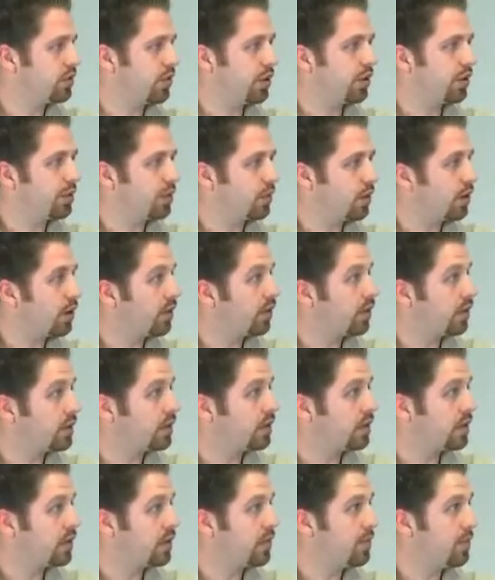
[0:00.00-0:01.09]
or other
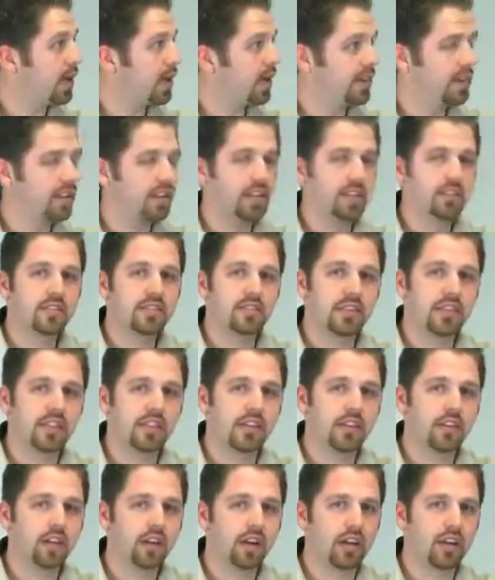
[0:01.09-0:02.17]
peripherals into the back of this, and
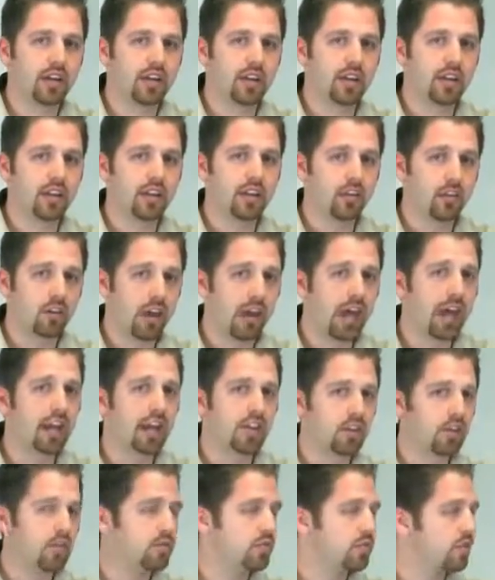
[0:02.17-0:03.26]
then you are
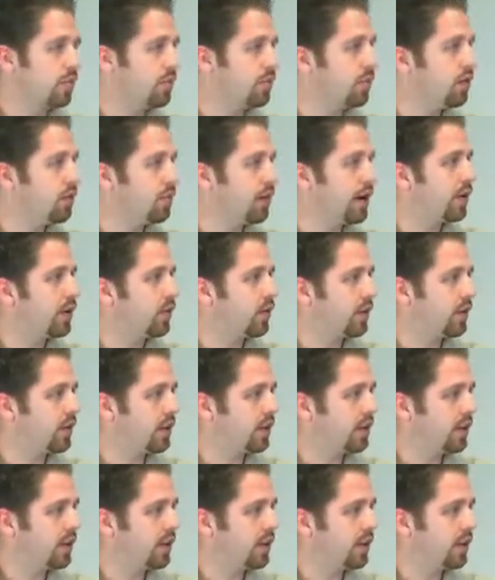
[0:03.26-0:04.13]
adding those to the home network.